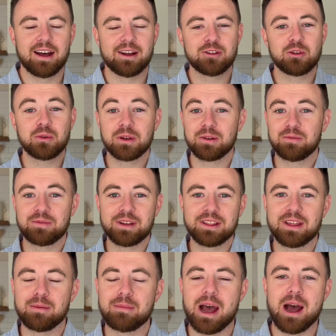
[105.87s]
you can feed
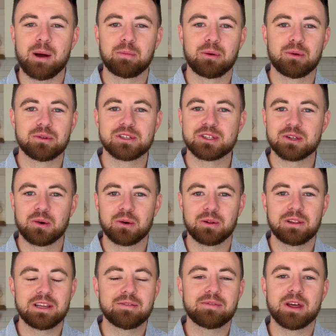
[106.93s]
them apples or
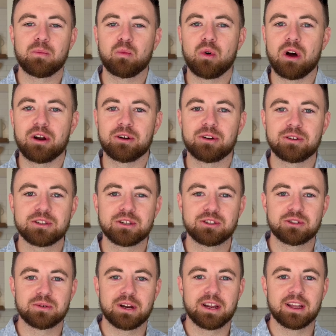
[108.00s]
leave them water to
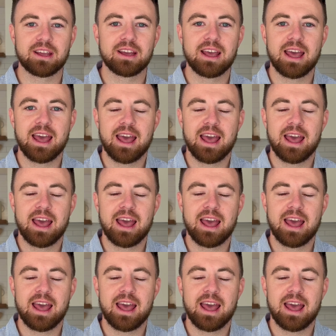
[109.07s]
drink.